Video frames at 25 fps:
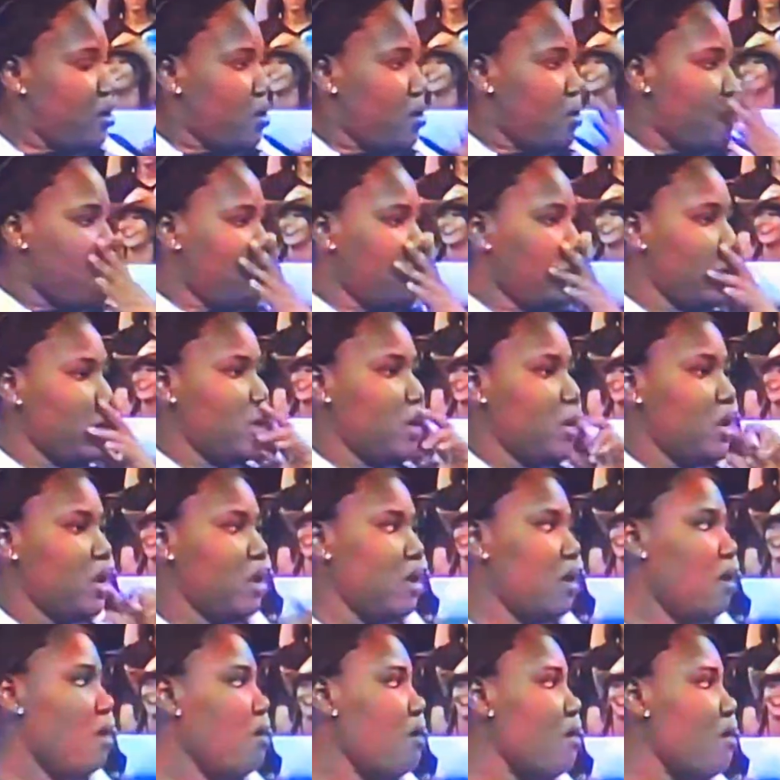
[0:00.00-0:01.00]
for you, Tracy.
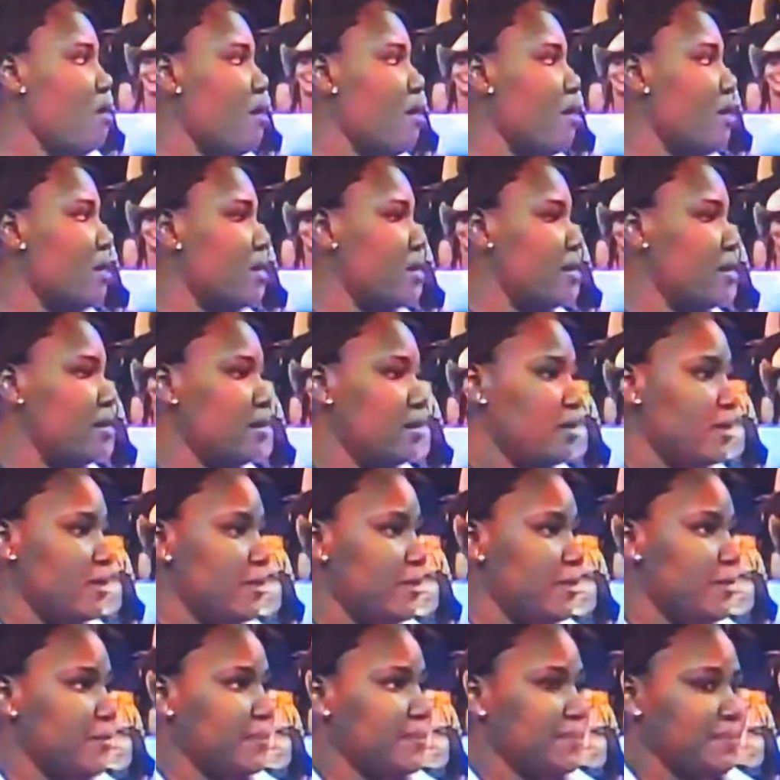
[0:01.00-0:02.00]
Oh,
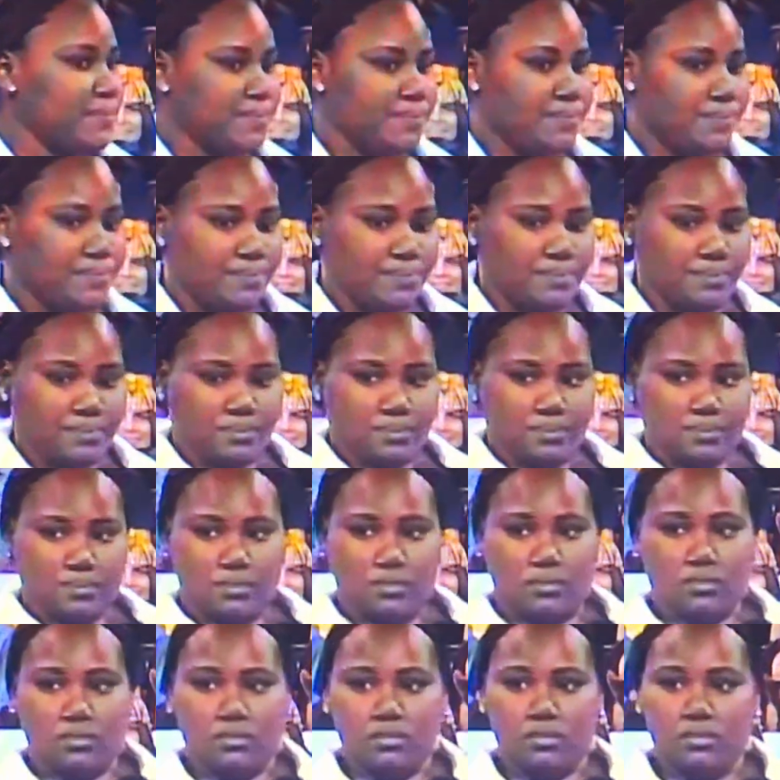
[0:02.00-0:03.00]
yes,
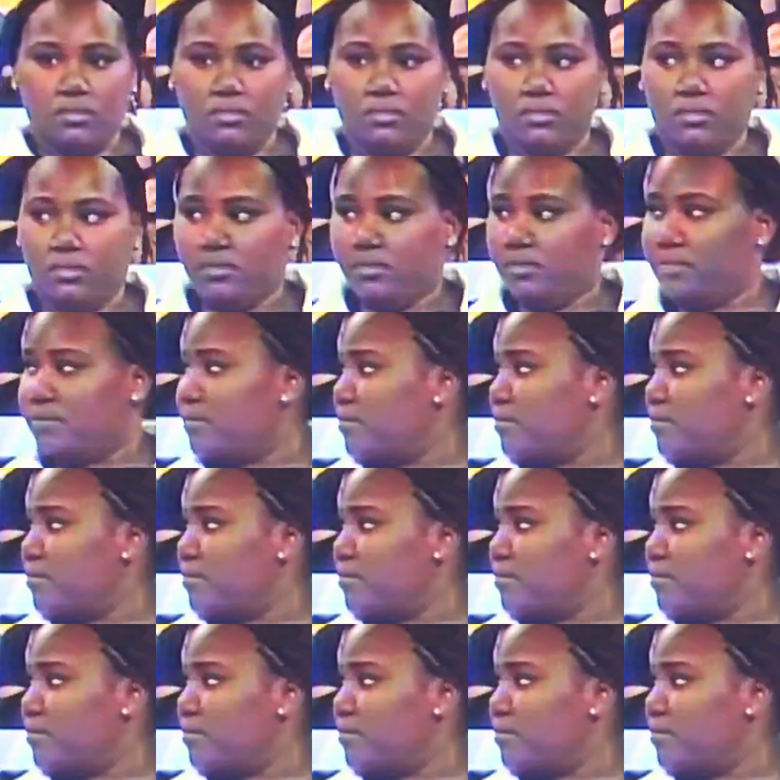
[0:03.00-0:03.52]
yes.